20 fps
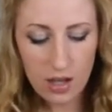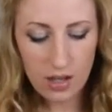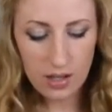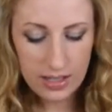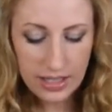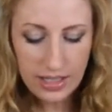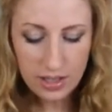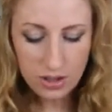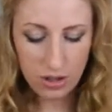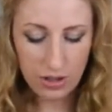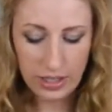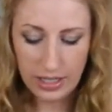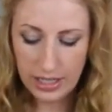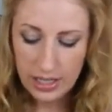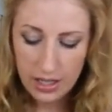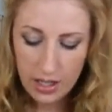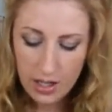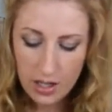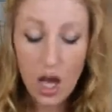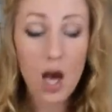
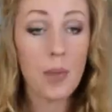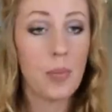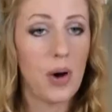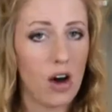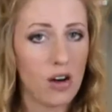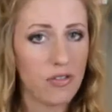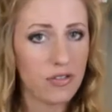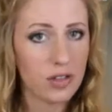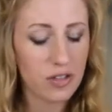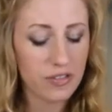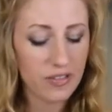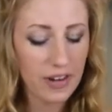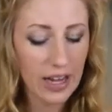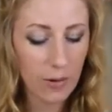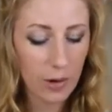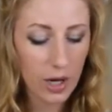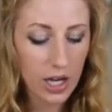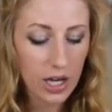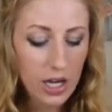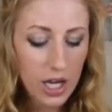literally, apart from the
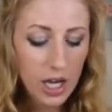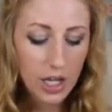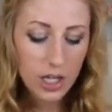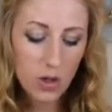flour,